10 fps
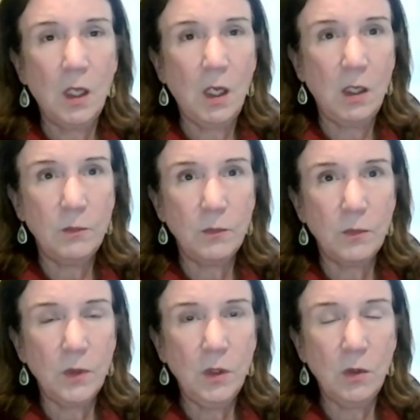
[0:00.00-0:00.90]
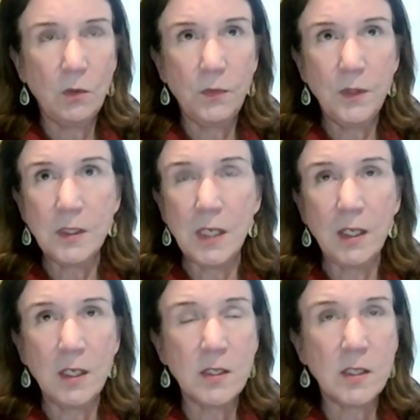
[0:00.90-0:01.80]
um, you know, the
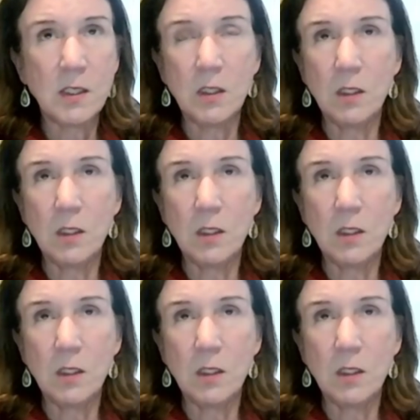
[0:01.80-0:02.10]
Italians